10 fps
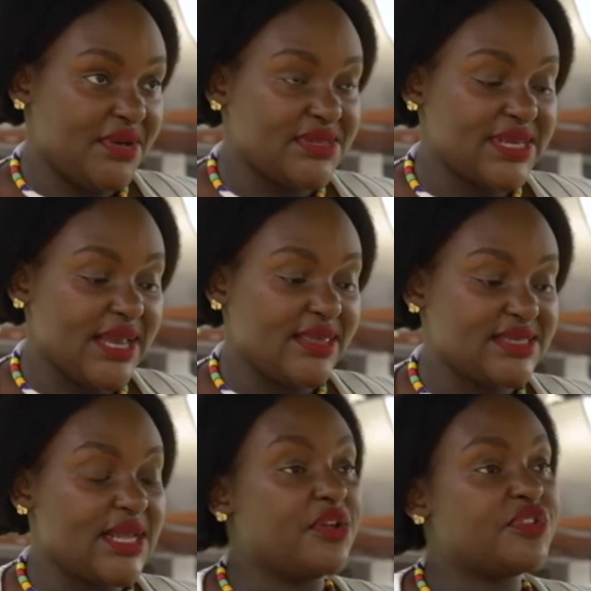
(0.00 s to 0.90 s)
I would say
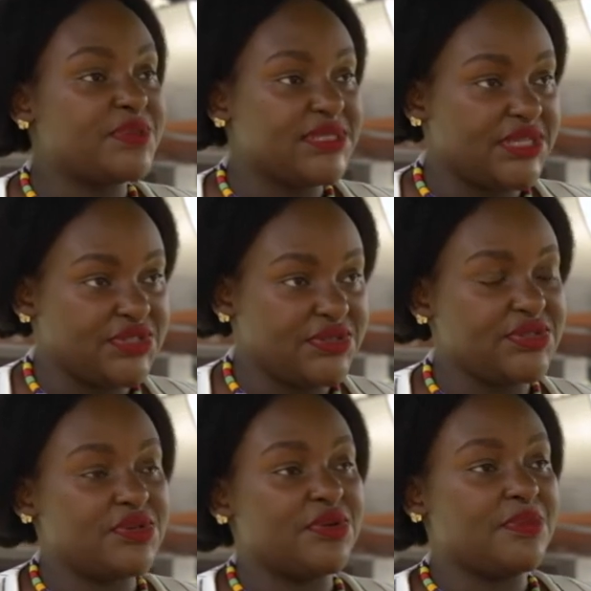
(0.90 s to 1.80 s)
there's a lot of potential.
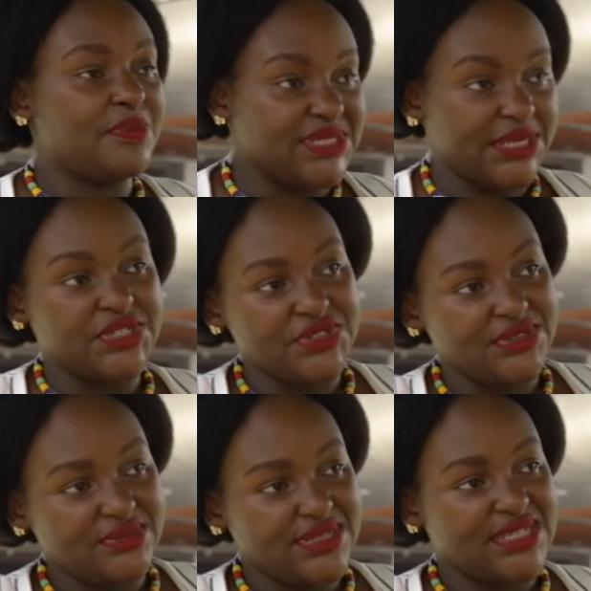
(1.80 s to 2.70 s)
So
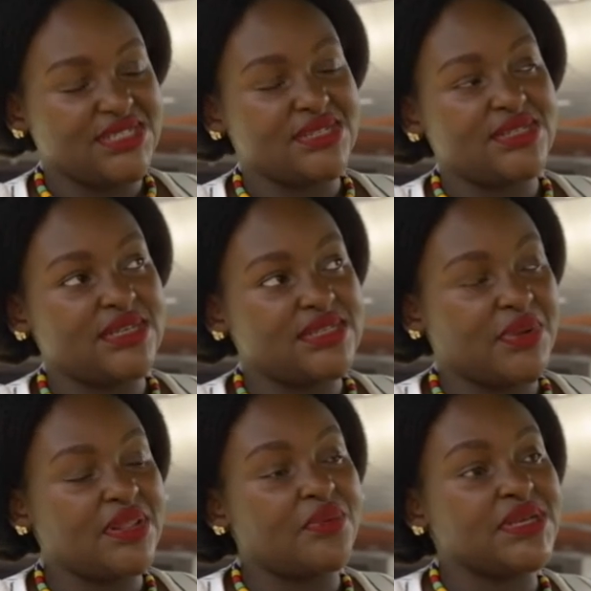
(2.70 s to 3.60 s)
potential is is
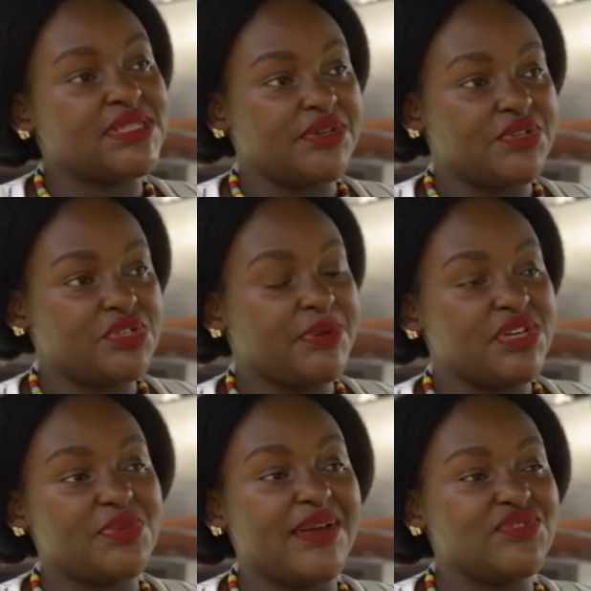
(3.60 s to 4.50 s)
one of the words I'd use
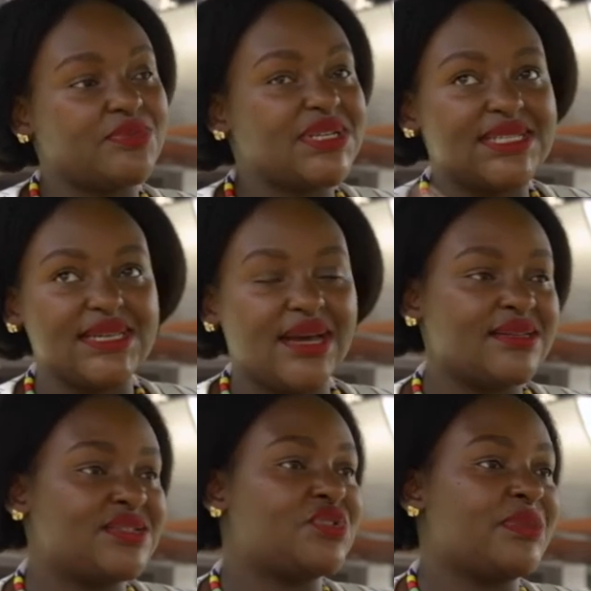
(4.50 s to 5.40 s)
because we have so much
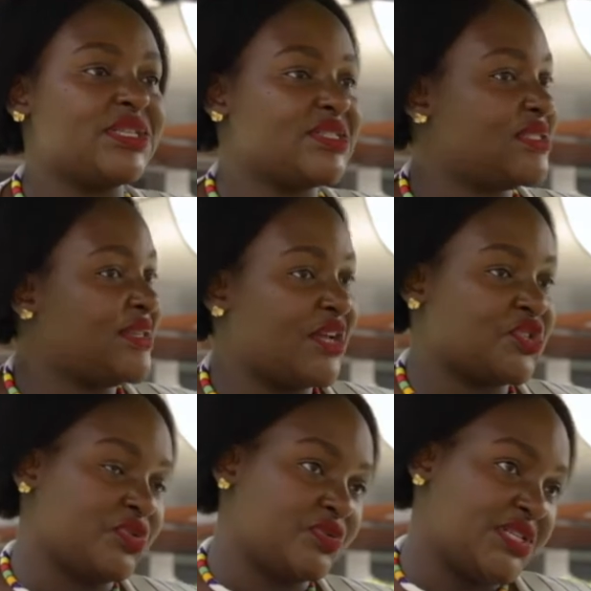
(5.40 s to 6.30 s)
sun, so much
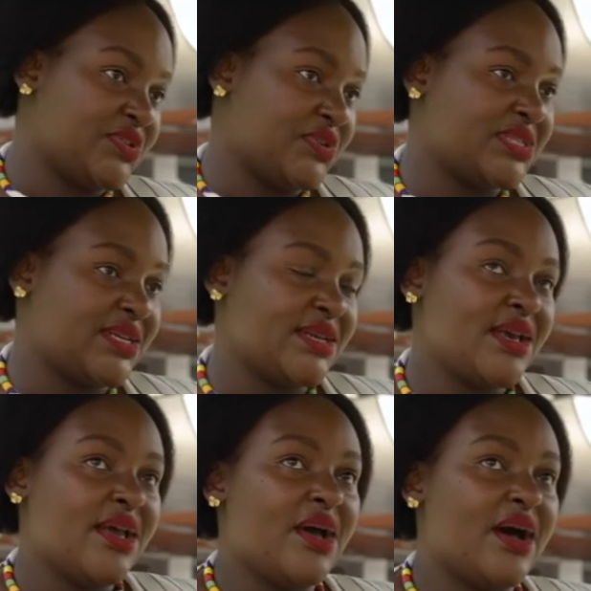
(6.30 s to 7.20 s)
natural resource that
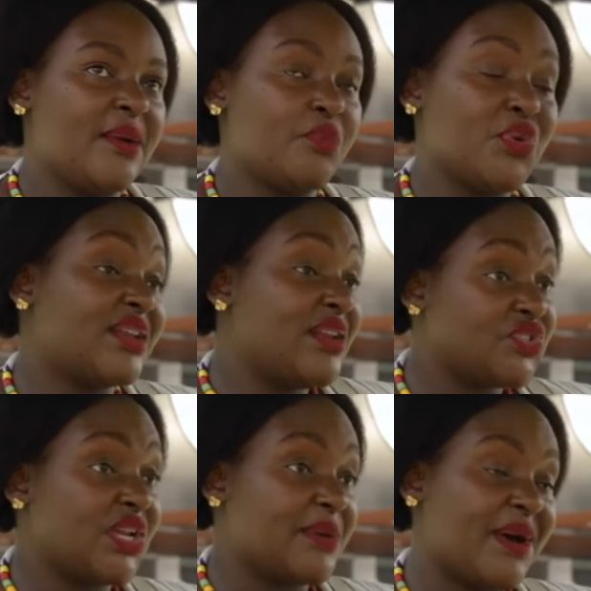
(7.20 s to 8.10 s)
um, we can
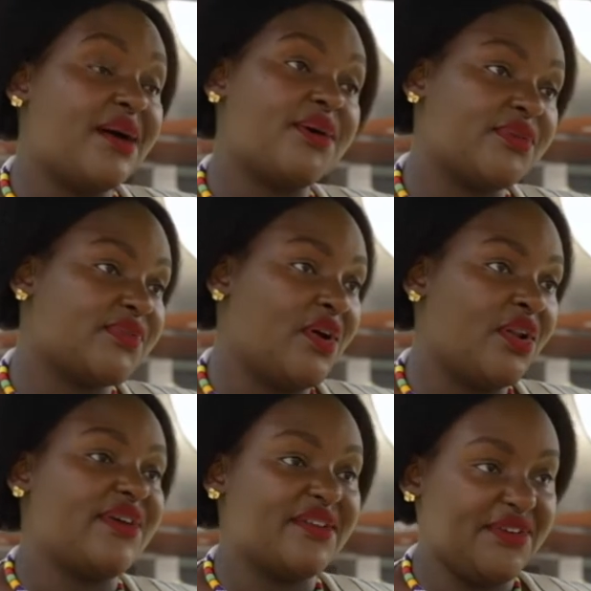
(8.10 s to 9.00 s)
literally power
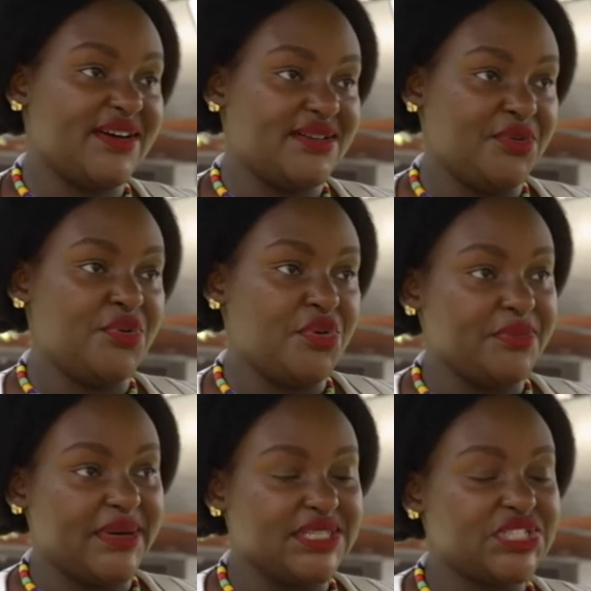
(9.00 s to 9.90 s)
all of Africa on
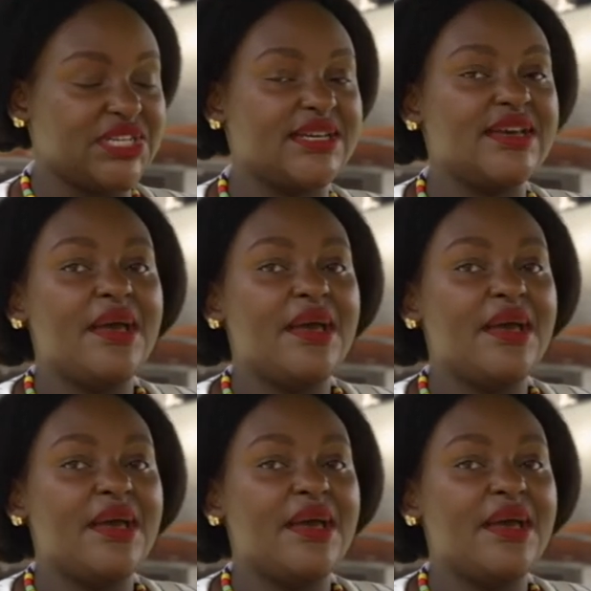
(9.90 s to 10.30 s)
renewable energy.